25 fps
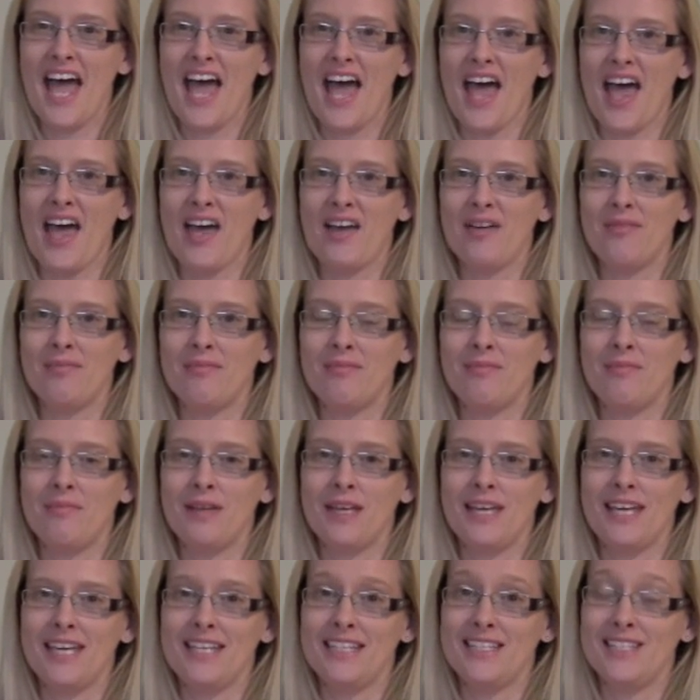
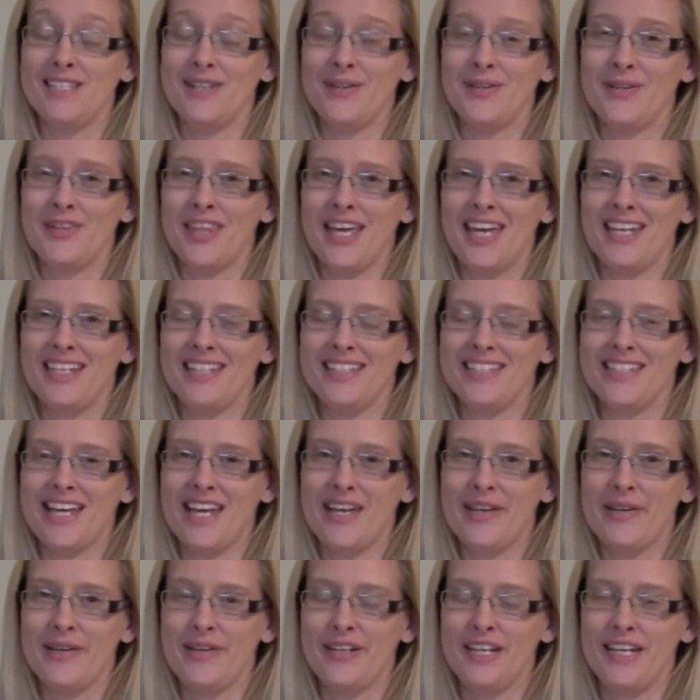But until then,
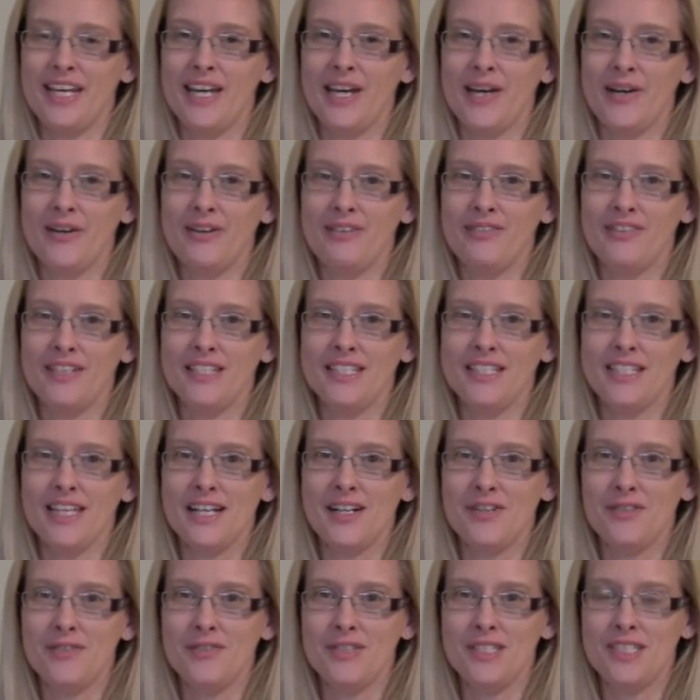take good care of
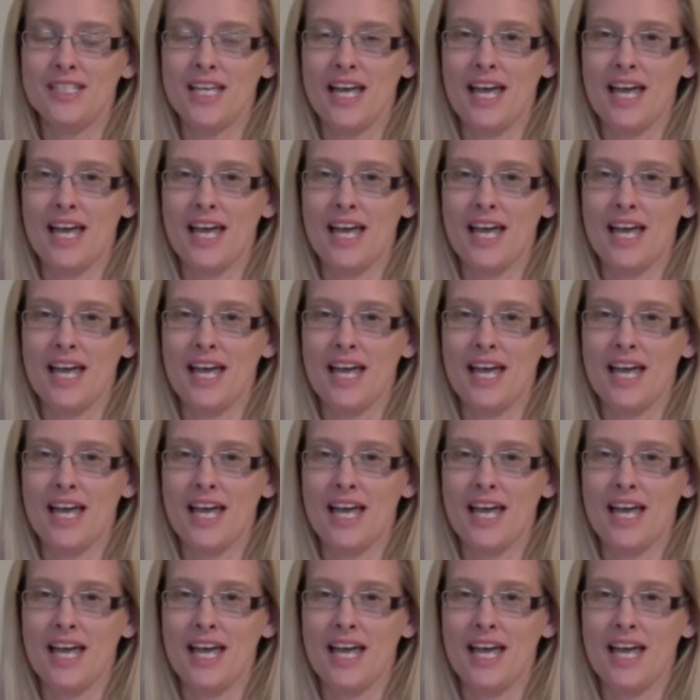yourselves,